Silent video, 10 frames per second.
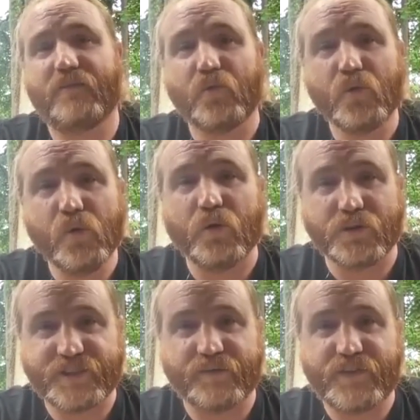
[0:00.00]

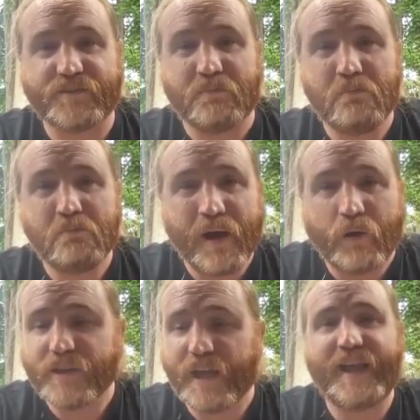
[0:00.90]
rules of this
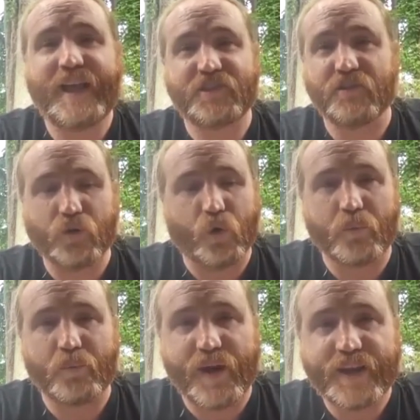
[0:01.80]
multinational
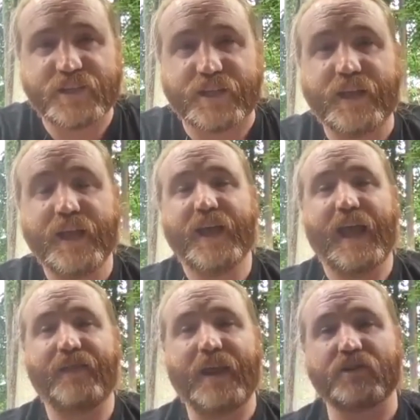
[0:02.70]
corporation.
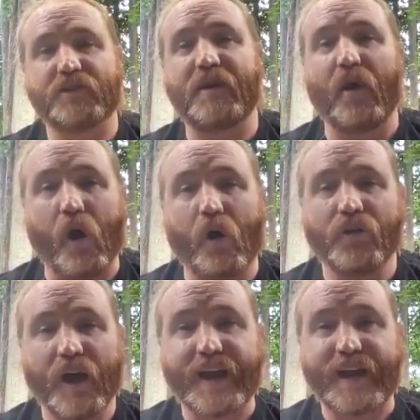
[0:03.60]
And then I would spend all
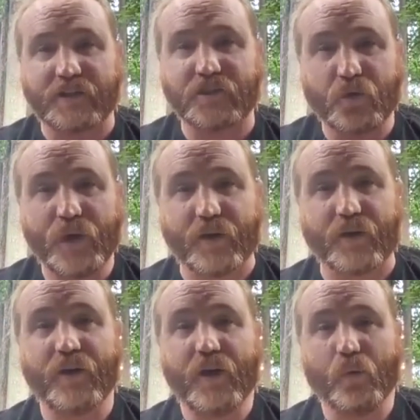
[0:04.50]
night on
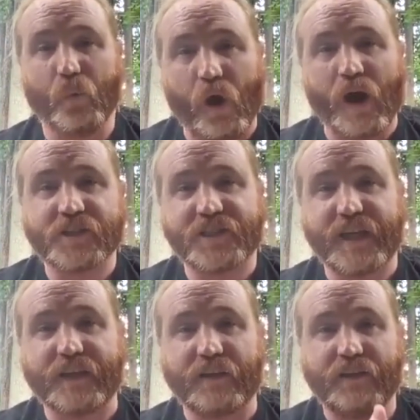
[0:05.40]
Twitter
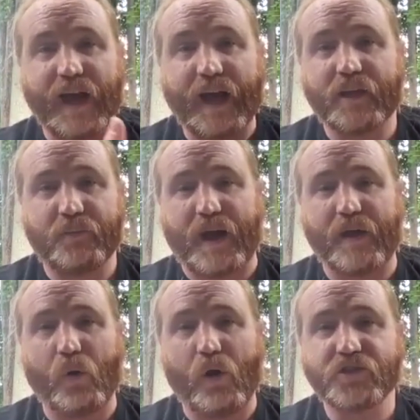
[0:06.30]
watching the Occupy
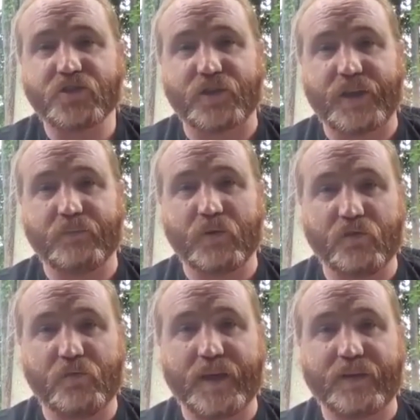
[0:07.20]
Wall Street
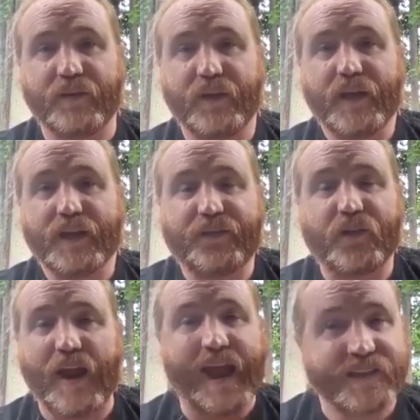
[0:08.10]
movement get
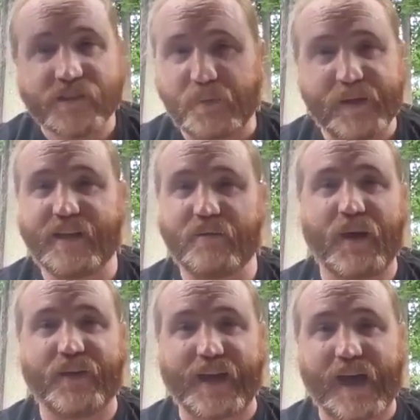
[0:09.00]
their heads beat in
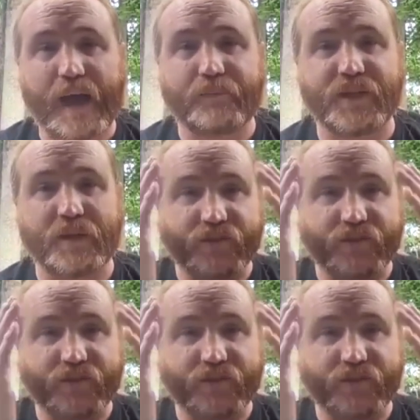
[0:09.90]
by the cops. And I'm